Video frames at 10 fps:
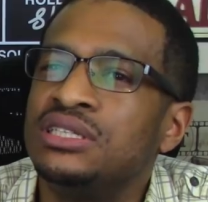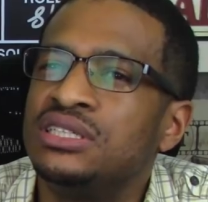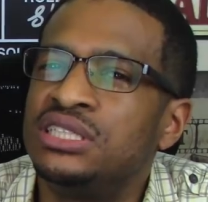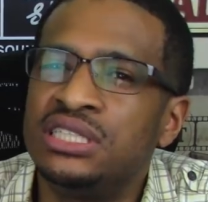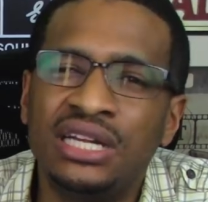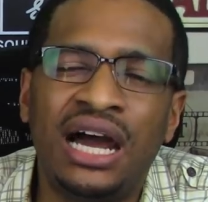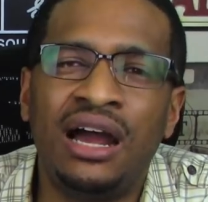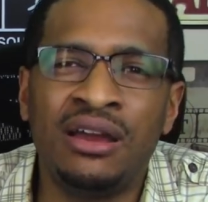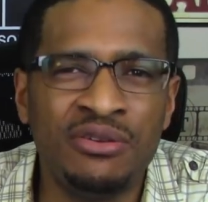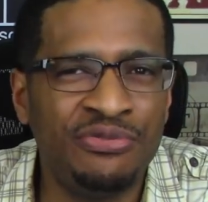Should
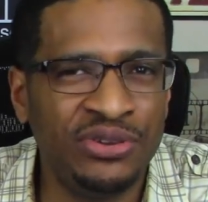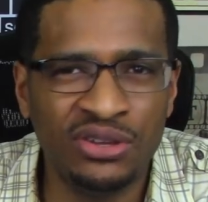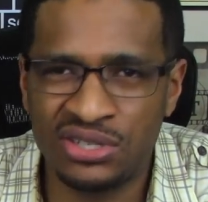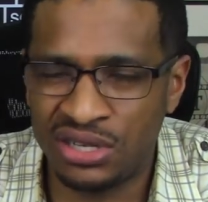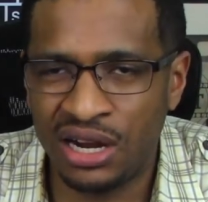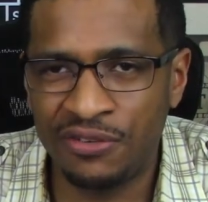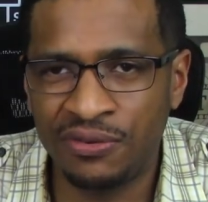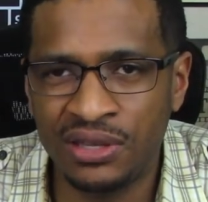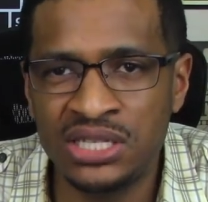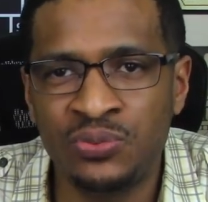I feel sorry for
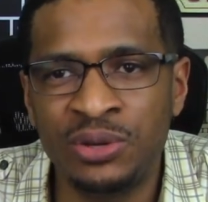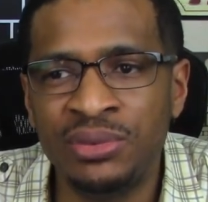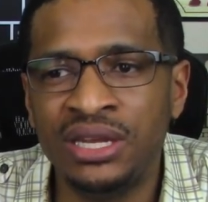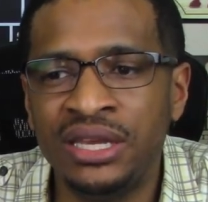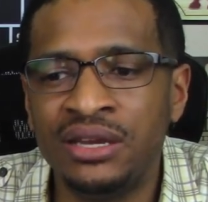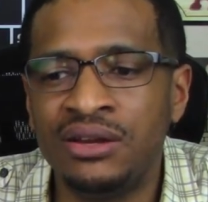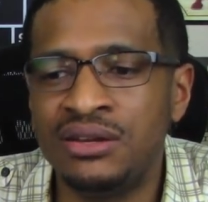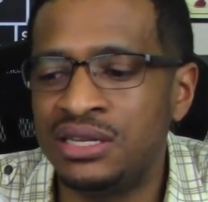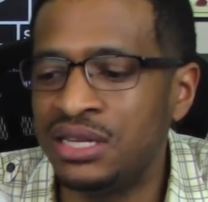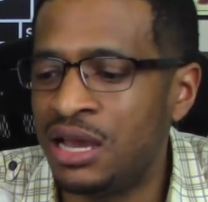these women here?
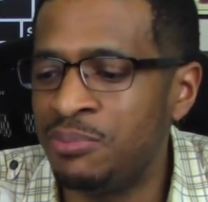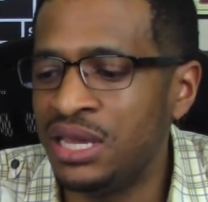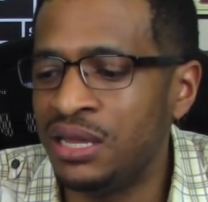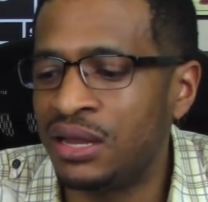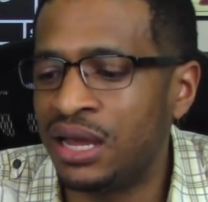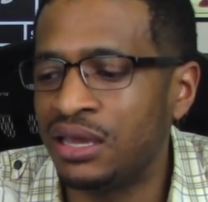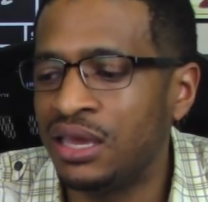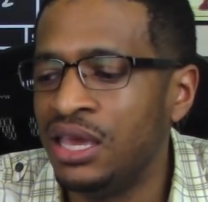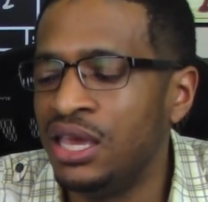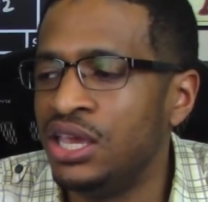I mean, like
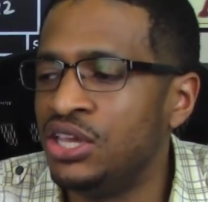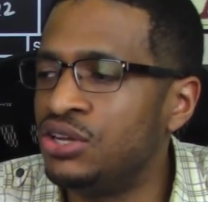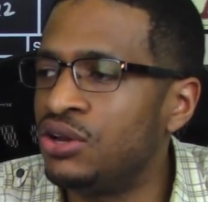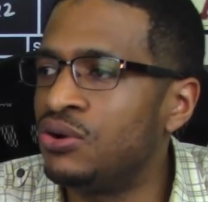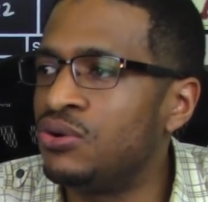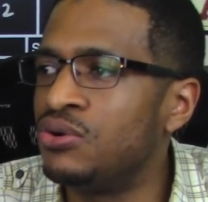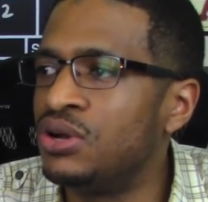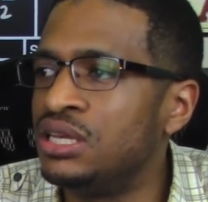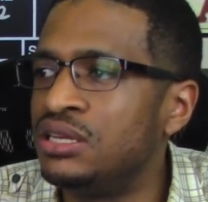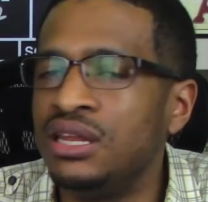you know,
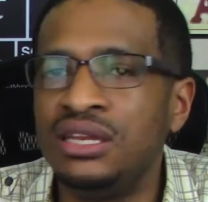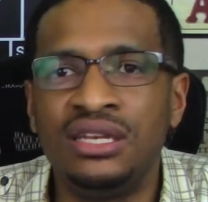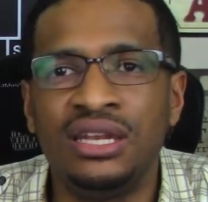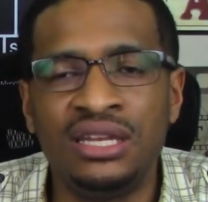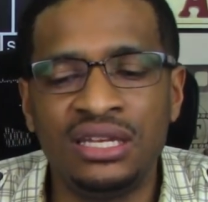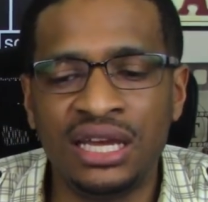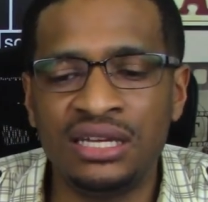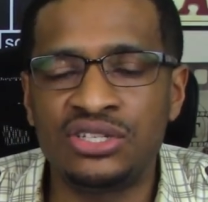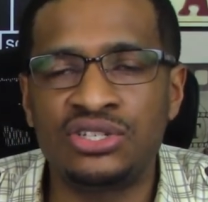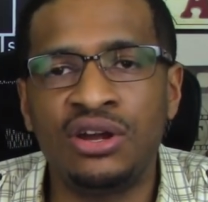did they
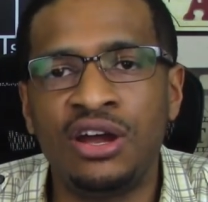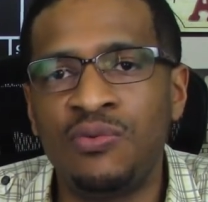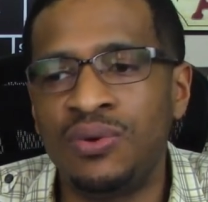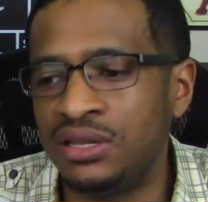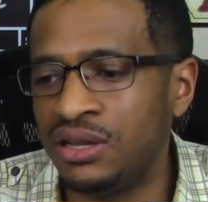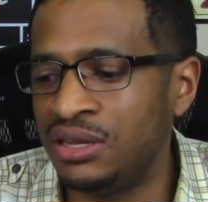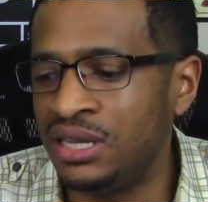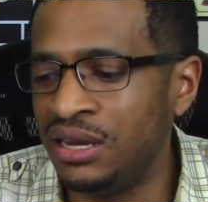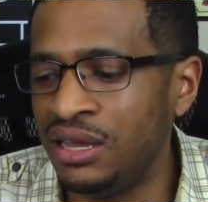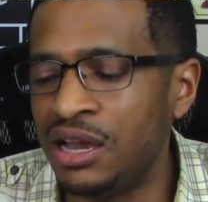deserve what they're
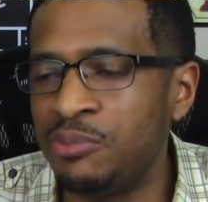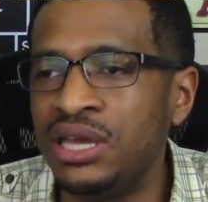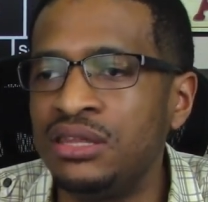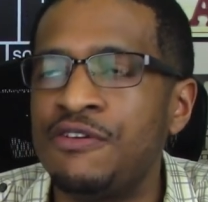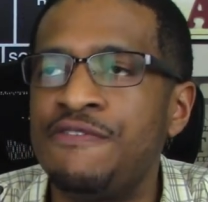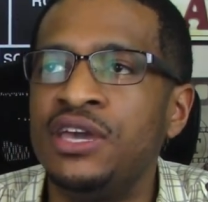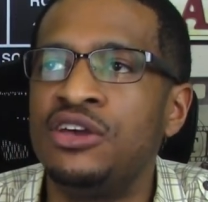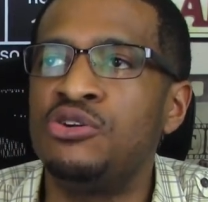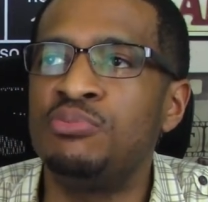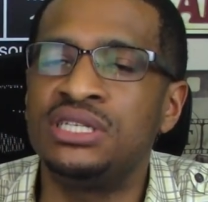getting? I mean, the
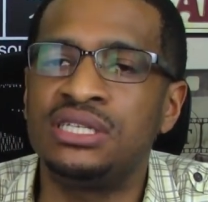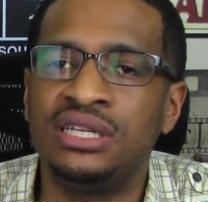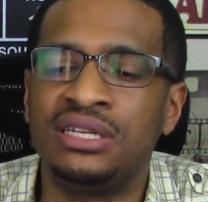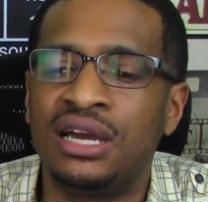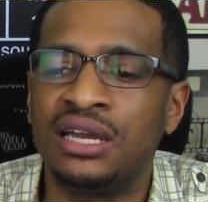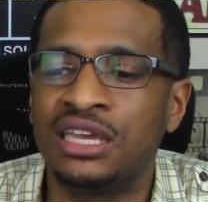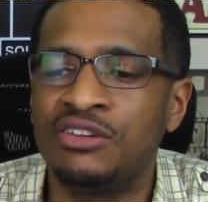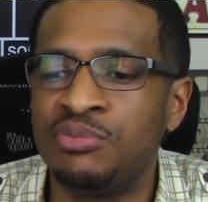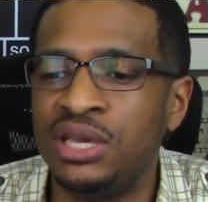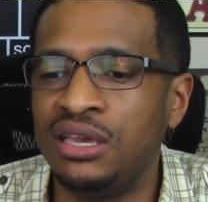film just did not give
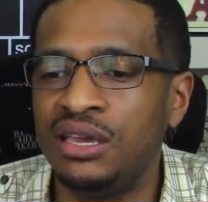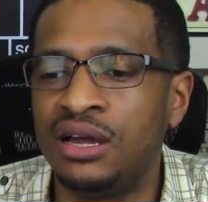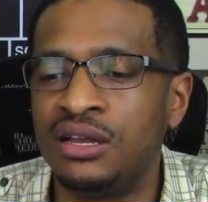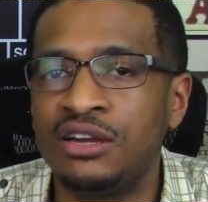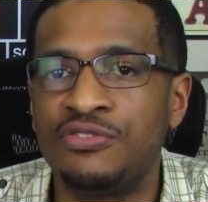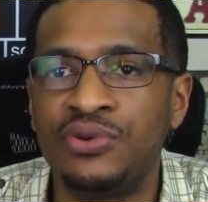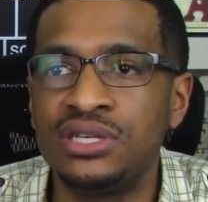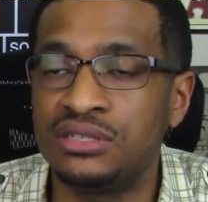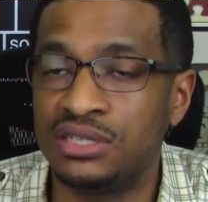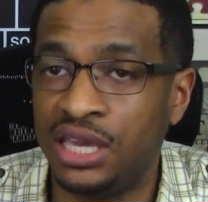me enough
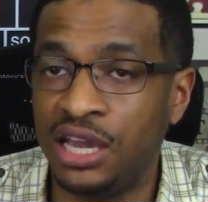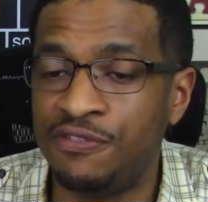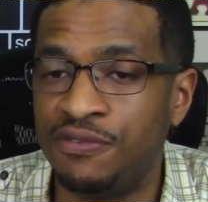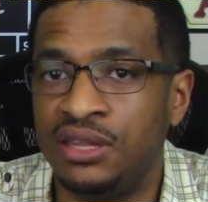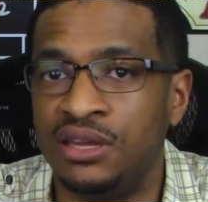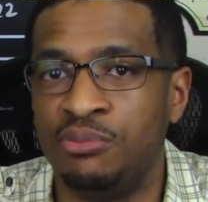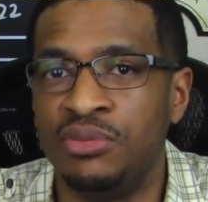reason to care for them.